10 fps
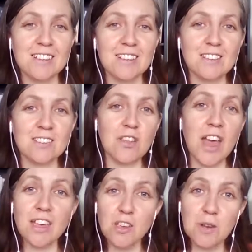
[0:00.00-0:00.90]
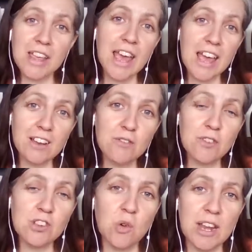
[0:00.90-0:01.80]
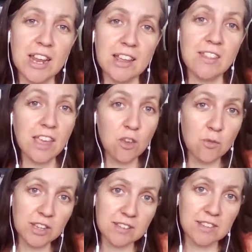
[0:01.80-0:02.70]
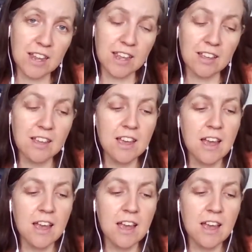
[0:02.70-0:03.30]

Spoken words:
So thank you again for joining. Thank you for listening.